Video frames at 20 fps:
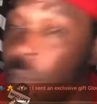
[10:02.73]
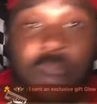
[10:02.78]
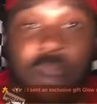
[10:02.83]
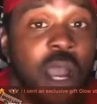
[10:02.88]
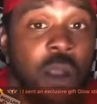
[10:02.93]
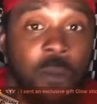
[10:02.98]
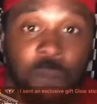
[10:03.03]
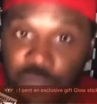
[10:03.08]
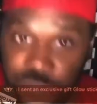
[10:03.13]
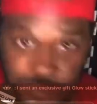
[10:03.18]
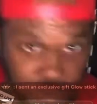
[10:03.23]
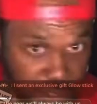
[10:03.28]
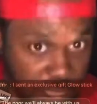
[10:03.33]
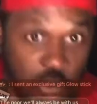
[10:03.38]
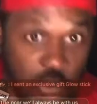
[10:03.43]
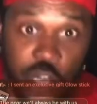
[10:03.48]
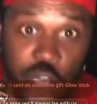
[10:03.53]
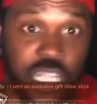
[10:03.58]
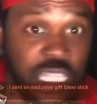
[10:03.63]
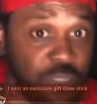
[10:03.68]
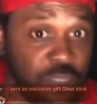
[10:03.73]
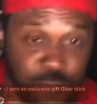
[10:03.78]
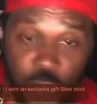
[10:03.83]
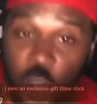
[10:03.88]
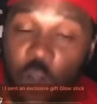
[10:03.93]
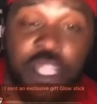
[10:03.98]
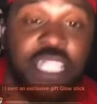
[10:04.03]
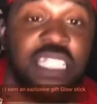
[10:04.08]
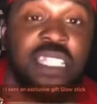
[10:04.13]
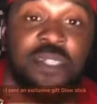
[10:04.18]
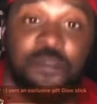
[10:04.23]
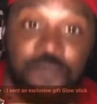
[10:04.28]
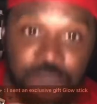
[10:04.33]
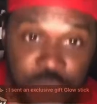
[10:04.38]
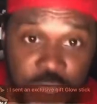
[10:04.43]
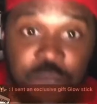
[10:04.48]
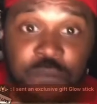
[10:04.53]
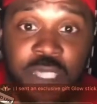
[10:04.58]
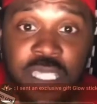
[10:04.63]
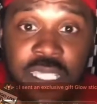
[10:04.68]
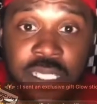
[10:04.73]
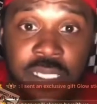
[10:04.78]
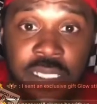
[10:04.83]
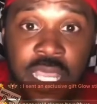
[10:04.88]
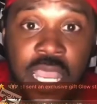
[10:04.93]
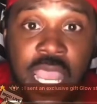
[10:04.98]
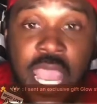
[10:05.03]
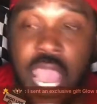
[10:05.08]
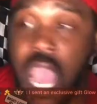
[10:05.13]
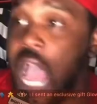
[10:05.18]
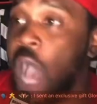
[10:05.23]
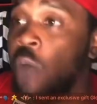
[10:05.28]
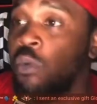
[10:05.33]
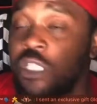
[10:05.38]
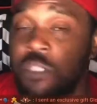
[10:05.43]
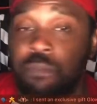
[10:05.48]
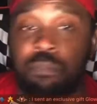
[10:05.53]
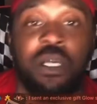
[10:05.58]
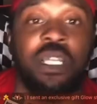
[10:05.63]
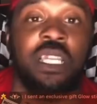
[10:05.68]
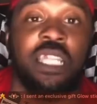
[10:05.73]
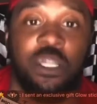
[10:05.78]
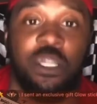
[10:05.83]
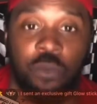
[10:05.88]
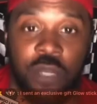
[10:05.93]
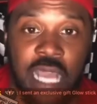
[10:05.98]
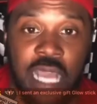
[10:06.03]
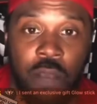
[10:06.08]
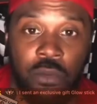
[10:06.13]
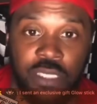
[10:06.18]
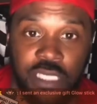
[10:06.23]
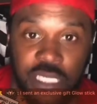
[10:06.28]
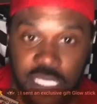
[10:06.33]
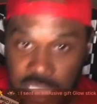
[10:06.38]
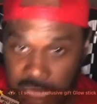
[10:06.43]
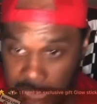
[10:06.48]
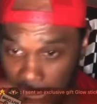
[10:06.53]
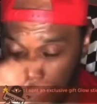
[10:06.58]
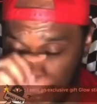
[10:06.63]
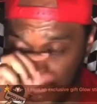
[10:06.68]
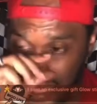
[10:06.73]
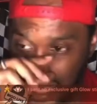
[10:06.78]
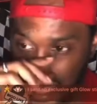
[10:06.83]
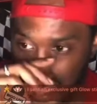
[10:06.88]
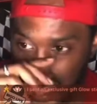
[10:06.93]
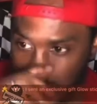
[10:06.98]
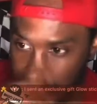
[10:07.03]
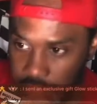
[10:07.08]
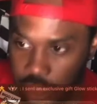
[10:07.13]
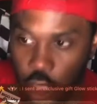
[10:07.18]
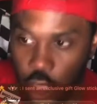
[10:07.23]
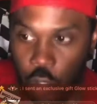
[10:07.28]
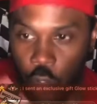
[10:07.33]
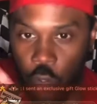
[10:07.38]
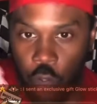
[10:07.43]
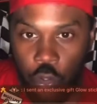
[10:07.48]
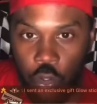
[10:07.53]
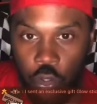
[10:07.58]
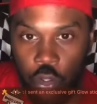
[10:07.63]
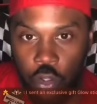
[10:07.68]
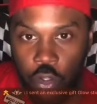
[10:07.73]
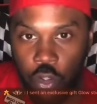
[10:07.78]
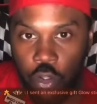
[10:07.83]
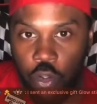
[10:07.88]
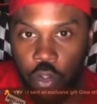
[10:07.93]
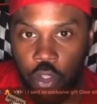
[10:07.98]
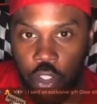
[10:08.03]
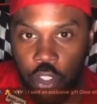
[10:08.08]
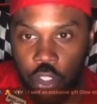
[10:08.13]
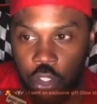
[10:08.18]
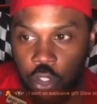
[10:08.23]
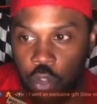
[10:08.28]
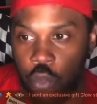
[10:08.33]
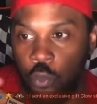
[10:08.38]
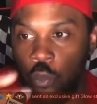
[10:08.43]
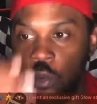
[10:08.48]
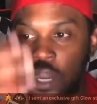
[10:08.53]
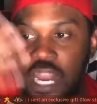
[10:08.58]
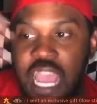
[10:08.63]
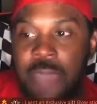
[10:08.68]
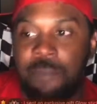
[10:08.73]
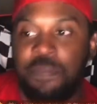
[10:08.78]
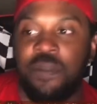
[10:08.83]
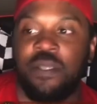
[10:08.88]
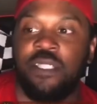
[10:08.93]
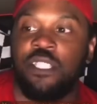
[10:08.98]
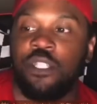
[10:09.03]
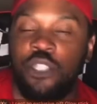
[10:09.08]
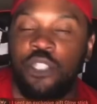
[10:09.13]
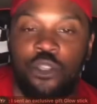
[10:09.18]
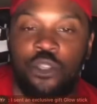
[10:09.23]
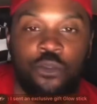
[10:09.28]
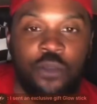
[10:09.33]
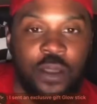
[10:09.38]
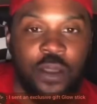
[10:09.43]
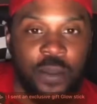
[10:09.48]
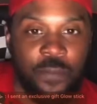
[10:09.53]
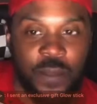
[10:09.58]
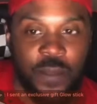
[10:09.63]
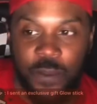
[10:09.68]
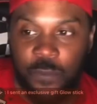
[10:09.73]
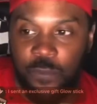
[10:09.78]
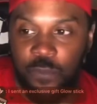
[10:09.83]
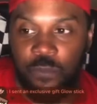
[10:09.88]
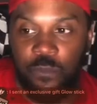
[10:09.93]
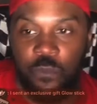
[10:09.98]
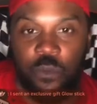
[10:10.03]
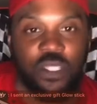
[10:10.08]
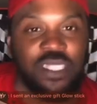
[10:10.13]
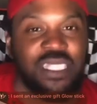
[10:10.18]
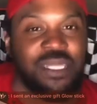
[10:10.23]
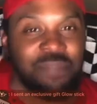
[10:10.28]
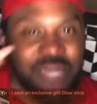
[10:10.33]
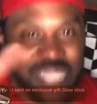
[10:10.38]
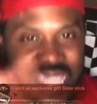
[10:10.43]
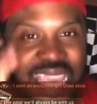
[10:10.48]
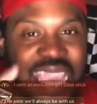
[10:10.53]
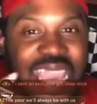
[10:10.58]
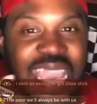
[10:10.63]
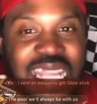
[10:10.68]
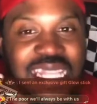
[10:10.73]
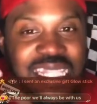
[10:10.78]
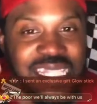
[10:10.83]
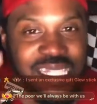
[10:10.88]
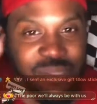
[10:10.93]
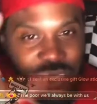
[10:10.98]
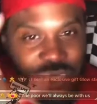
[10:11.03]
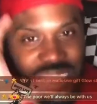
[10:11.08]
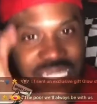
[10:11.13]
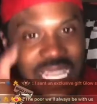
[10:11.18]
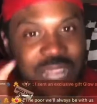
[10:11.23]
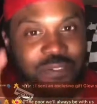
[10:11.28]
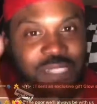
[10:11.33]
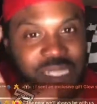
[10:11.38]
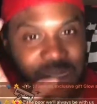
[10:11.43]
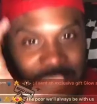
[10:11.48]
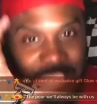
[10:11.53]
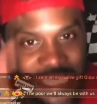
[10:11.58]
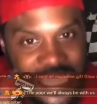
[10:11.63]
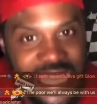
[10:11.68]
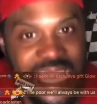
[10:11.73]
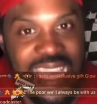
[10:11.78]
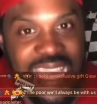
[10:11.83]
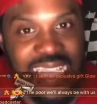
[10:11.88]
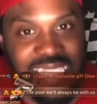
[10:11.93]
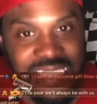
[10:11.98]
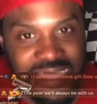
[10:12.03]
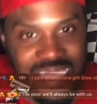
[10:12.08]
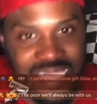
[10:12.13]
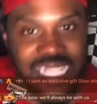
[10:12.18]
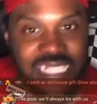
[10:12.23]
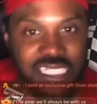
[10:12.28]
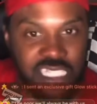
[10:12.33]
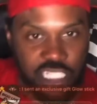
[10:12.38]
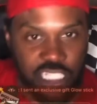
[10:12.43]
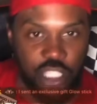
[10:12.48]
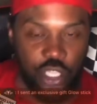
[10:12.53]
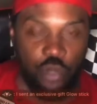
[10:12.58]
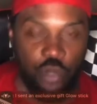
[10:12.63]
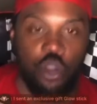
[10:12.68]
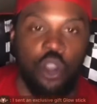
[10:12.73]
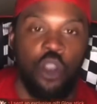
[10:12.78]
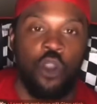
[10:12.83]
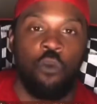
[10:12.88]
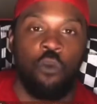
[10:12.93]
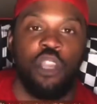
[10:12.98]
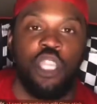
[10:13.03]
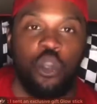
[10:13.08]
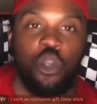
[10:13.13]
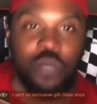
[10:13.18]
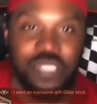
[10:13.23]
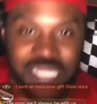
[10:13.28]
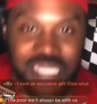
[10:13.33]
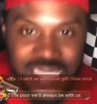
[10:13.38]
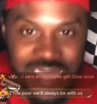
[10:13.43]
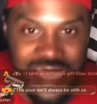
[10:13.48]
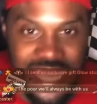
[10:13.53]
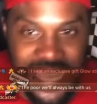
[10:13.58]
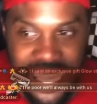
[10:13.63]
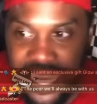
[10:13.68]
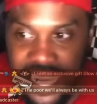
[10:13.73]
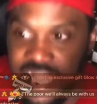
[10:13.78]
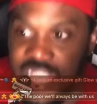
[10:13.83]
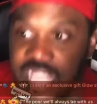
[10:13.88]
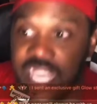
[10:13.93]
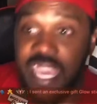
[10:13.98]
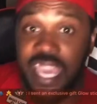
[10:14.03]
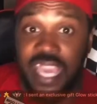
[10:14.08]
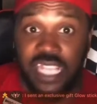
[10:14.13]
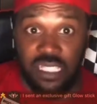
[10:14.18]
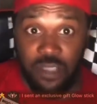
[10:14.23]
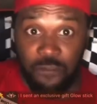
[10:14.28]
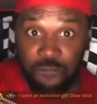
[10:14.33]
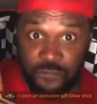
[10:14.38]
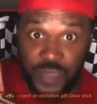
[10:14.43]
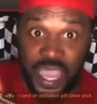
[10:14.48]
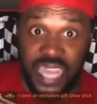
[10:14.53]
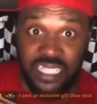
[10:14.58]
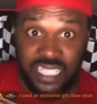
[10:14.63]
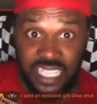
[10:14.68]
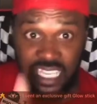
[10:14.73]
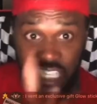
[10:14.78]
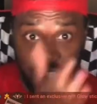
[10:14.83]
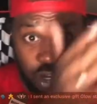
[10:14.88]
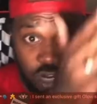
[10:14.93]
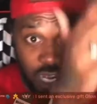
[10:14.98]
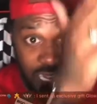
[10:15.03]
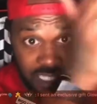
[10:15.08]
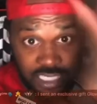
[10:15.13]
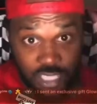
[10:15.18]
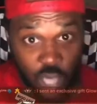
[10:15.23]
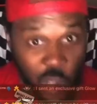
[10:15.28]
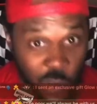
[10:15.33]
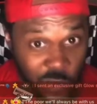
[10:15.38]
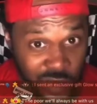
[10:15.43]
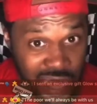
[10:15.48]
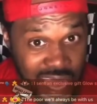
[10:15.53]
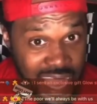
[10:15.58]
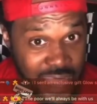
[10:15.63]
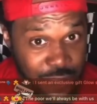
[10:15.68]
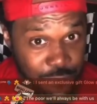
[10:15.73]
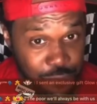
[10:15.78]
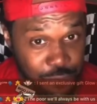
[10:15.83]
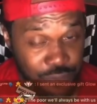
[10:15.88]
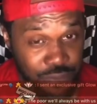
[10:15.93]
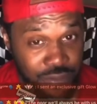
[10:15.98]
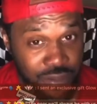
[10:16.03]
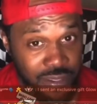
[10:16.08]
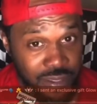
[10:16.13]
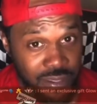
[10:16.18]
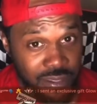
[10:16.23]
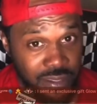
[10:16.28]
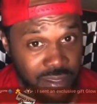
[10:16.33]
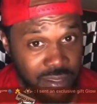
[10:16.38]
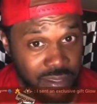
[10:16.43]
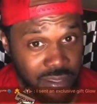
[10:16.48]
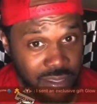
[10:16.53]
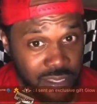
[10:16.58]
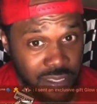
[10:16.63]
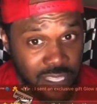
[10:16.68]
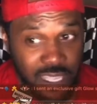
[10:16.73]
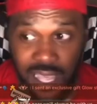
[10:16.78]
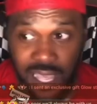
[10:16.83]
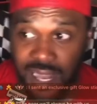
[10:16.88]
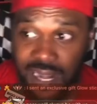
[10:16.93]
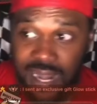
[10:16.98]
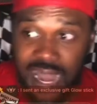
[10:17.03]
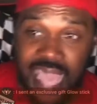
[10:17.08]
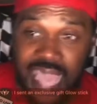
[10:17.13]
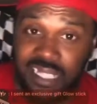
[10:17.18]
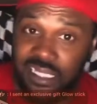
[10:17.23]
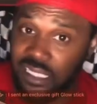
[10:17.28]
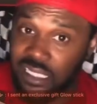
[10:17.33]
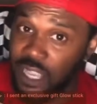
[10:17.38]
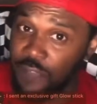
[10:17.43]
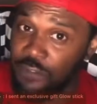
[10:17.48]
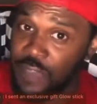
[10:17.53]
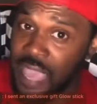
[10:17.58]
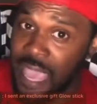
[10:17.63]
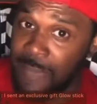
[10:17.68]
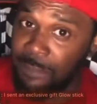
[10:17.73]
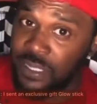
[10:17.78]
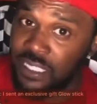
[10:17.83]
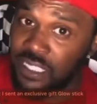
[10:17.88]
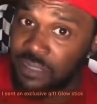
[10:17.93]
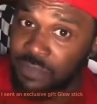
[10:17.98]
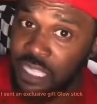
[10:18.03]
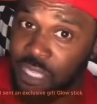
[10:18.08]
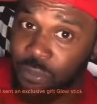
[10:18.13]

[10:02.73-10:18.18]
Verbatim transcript: about 30s, 40s, and 50s. I was bullied when I was a kid. So you what happened to you? Some kids, some stuff some kids did to you when you was a kid is affecting your adult life. A lot of stuff happened to me